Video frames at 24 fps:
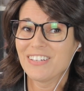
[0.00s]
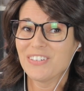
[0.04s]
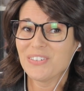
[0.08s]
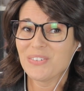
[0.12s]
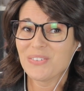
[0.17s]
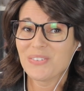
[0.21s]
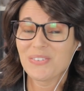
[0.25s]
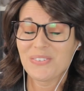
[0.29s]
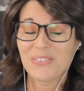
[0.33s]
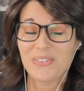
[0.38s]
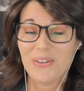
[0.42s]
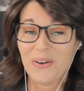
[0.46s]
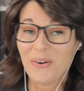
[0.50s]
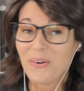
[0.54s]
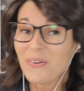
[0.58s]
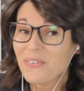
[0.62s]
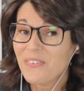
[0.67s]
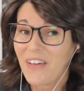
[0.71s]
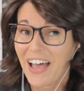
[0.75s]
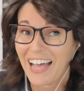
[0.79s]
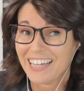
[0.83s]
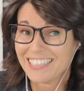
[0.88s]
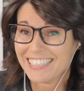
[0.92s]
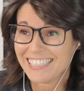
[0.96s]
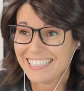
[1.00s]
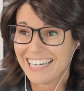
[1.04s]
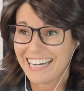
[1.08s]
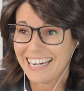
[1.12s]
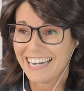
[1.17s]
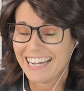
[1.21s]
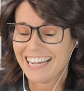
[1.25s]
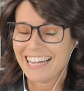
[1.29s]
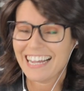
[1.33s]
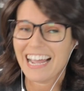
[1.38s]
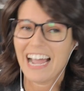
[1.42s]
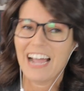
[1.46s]
is so
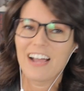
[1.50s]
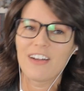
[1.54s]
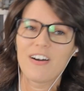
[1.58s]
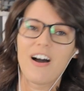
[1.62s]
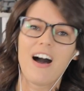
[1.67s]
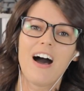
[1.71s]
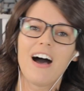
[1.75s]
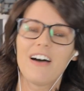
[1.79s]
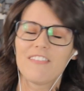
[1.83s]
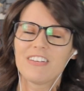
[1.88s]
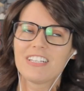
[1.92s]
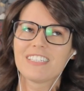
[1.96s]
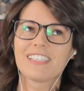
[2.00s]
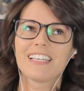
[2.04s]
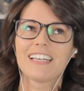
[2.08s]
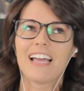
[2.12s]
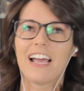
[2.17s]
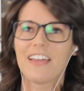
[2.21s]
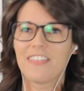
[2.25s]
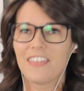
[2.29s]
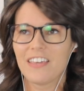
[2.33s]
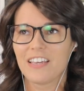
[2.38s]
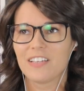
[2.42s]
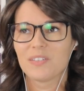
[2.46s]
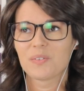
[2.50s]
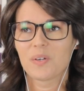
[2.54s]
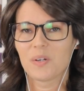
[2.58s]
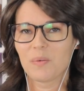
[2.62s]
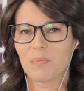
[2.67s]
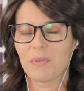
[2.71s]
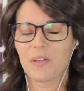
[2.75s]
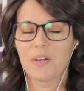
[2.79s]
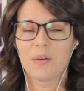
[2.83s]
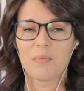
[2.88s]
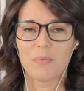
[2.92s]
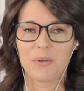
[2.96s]
fascinating. I think he's
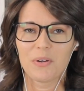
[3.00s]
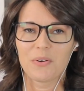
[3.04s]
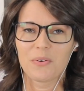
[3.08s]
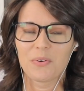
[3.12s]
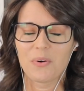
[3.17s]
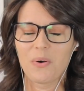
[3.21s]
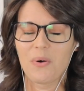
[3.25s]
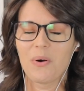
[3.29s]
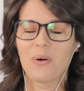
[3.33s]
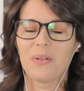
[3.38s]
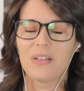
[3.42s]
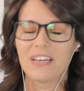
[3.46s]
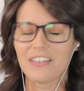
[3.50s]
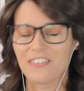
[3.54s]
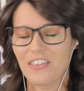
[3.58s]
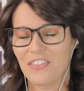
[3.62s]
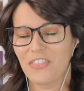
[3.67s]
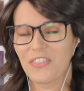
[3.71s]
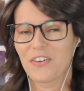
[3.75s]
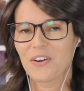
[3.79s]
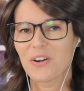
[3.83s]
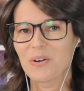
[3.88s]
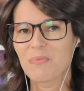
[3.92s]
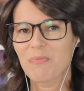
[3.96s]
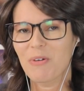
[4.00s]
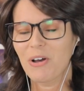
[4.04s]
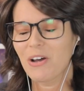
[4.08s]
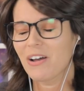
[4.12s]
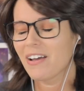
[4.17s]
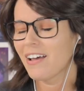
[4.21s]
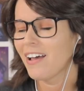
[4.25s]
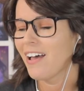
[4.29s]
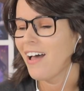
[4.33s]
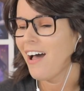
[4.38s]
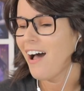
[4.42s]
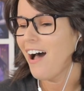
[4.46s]
gonna play a bigger role in the third
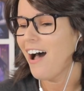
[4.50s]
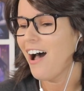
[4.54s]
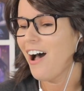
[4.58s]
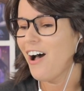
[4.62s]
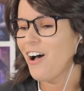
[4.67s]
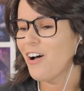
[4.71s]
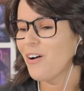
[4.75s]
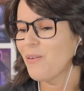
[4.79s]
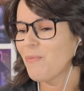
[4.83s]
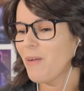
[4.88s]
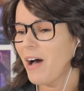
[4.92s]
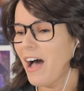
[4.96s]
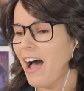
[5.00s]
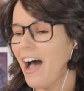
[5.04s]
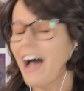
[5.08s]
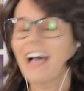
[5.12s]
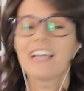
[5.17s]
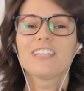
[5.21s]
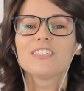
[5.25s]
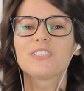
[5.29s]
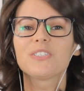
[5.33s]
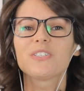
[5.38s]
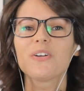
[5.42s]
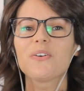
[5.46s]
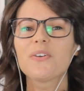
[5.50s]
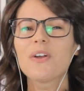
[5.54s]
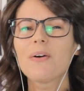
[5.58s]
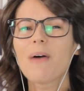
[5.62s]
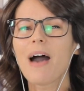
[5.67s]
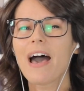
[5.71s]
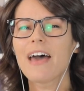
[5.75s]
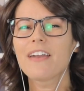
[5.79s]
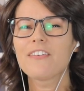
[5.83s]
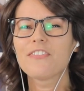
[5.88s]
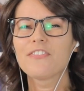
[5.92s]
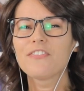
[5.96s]
book. I just don't
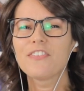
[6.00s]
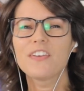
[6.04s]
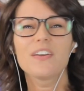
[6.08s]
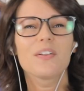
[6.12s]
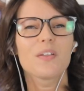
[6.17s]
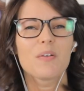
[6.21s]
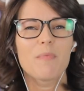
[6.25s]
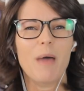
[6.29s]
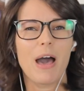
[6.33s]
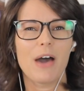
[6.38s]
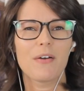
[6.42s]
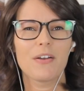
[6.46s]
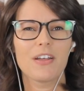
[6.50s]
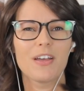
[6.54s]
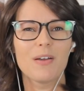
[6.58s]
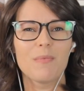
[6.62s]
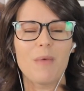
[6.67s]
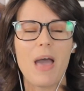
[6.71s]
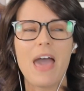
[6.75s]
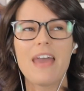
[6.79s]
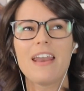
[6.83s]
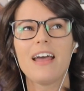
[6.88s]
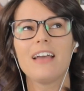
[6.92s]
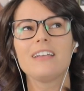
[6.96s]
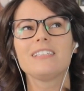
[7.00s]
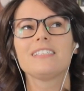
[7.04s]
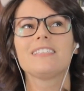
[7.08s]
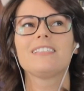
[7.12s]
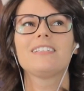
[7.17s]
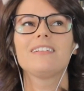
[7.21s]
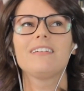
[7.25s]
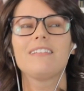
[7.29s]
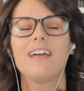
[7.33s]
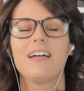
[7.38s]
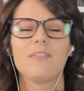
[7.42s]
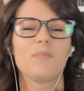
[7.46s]
know how to feel about him. And I
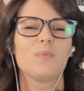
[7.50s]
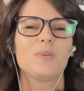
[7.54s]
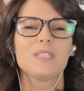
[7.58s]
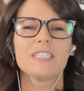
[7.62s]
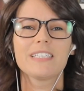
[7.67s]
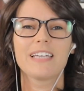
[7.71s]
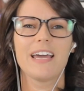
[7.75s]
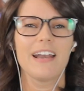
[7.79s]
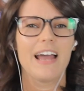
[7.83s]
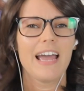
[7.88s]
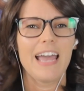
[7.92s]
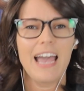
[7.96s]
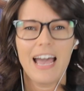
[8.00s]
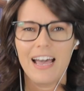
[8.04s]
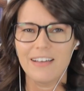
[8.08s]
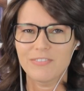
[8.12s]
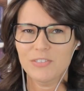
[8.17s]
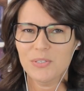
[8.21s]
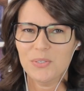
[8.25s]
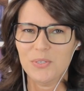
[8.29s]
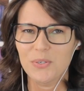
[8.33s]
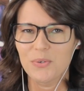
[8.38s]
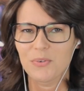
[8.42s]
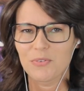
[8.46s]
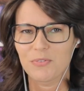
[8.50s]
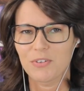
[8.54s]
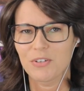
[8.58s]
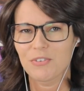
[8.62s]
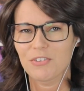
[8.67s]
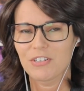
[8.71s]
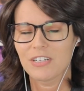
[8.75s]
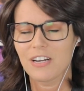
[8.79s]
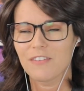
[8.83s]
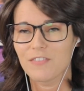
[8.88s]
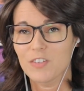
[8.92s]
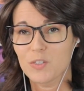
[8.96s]
still, once again, I have to do a
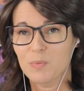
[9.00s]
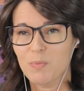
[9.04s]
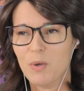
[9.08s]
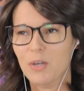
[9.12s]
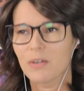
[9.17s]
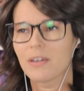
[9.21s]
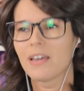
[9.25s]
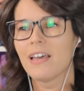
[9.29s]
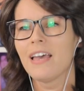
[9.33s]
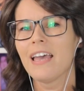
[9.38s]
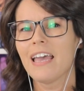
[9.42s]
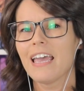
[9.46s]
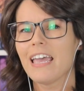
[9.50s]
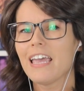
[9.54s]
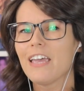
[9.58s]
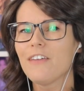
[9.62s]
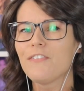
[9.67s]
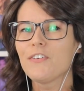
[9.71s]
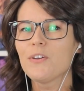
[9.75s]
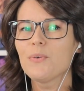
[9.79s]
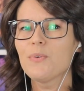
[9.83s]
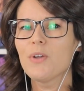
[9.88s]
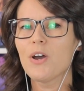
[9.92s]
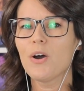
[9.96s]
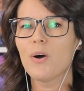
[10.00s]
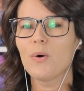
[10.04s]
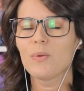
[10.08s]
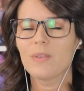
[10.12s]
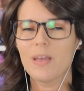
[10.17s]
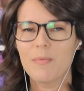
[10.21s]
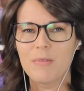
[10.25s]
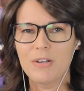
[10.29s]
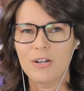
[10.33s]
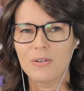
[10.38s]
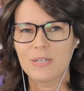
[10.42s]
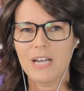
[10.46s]
reread of this book. If you know,
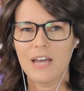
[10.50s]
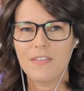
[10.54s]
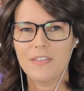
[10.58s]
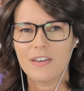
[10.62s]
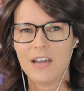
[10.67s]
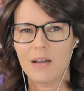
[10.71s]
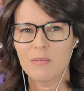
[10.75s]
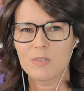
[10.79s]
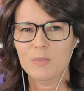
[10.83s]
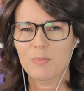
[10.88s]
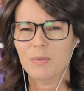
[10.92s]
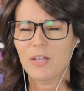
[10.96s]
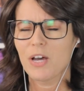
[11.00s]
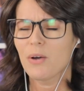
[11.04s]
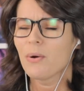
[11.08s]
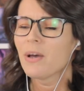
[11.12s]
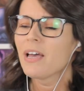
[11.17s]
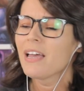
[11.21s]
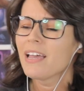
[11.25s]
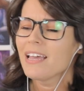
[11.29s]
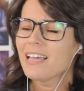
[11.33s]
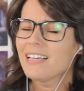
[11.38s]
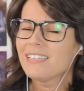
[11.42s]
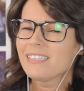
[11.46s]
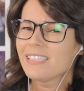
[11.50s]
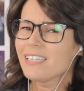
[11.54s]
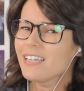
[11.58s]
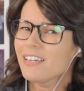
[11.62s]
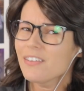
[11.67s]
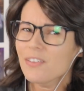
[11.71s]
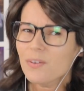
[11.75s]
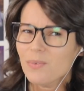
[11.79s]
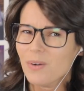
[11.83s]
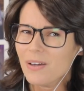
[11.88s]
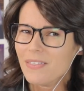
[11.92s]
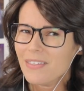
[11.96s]
let me know down in the comments below. Is he
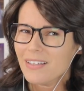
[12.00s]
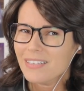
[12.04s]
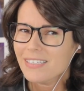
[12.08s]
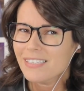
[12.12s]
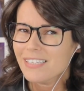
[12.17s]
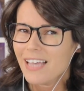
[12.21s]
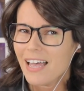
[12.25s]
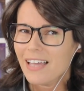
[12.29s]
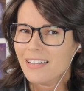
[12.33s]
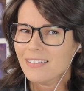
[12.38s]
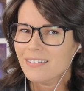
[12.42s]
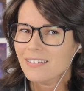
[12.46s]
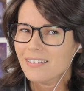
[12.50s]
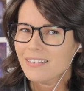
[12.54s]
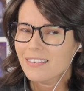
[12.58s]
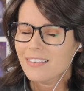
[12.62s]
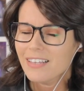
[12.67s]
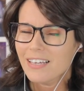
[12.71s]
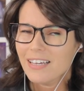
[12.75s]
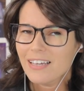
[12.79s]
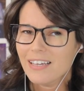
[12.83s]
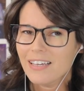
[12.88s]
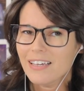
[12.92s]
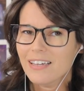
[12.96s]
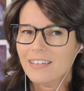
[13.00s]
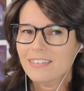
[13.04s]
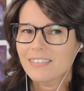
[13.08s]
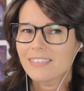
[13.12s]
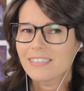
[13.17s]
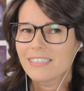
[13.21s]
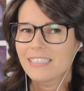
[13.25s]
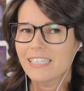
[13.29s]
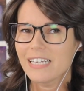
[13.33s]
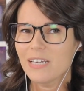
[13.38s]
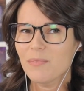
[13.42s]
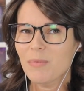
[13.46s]
the one that sent
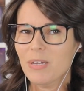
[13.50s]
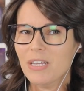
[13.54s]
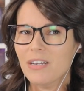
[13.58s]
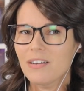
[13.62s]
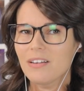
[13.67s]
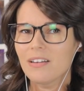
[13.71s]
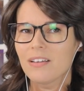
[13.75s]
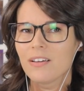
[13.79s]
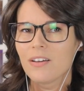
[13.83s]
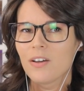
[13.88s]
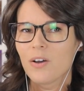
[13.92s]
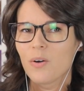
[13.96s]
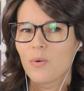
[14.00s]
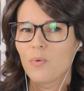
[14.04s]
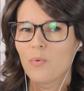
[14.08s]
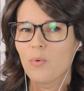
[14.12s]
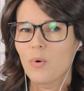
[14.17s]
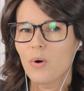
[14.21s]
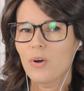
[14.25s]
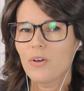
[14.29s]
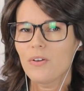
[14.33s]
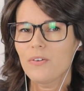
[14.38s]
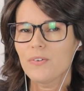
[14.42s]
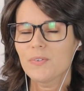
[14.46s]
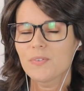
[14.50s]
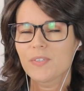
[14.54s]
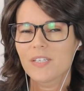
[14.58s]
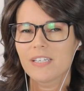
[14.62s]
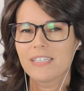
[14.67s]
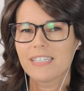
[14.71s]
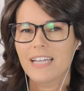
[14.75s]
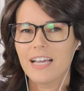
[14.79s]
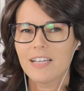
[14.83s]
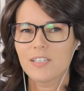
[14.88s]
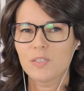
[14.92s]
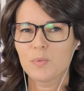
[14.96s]
the demon wolves
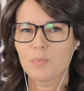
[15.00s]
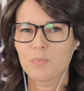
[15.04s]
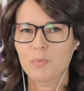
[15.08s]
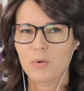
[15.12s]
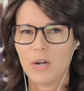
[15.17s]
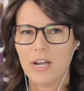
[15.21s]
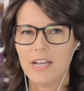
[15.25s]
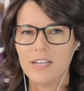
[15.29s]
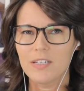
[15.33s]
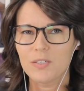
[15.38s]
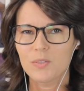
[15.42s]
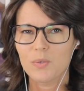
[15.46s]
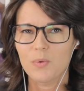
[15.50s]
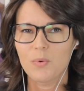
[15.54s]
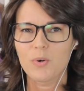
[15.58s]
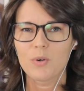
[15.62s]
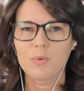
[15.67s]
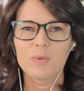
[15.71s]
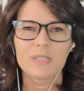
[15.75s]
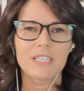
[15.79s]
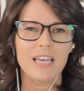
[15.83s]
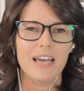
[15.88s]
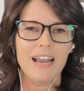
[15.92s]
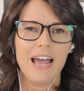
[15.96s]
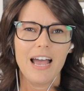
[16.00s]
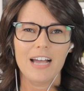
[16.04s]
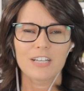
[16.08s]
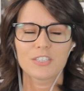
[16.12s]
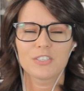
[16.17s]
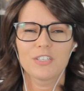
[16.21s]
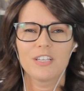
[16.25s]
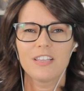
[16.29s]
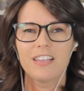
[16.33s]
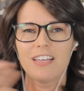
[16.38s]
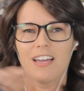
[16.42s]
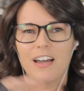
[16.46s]
to test Bryce, or was that
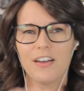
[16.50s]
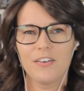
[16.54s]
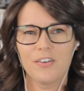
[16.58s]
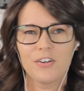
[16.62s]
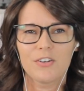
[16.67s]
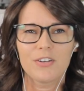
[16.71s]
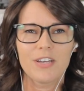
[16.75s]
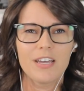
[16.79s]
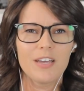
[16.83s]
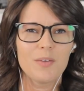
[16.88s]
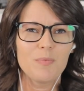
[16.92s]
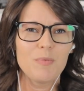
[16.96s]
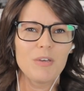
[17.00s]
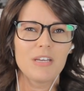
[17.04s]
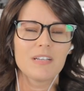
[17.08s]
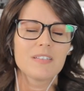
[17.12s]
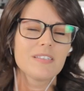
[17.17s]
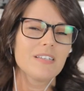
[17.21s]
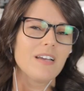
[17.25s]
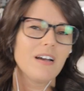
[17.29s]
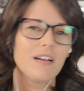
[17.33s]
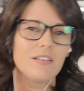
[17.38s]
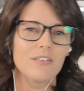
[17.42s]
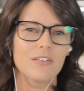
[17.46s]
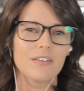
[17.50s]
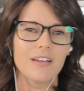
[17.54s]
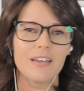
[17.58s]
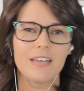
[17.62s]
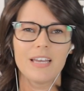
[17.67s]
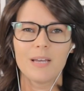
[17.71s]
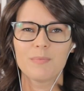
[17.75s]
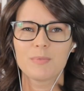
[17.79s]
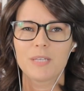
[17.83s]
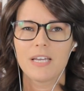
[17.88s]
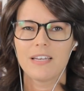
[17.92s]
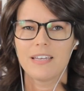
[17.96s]
actually the Underking? Because the
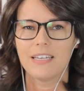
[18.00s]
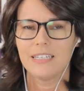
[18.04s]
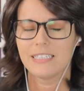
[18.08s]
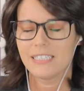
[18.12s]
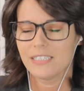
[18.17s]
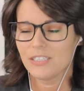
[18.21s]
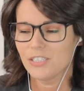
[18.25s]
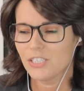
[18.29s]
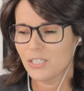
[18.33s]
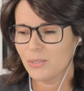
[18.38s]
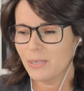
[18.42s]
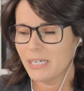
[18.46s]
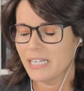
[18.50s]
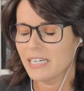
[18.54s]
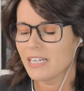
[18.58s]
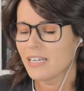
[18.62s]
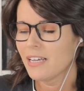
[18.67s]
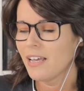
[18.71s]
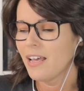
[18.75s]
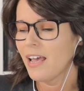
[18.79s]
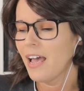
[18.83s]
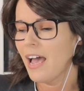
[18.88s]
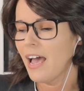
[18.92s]
Underking kept saying he didn't do it.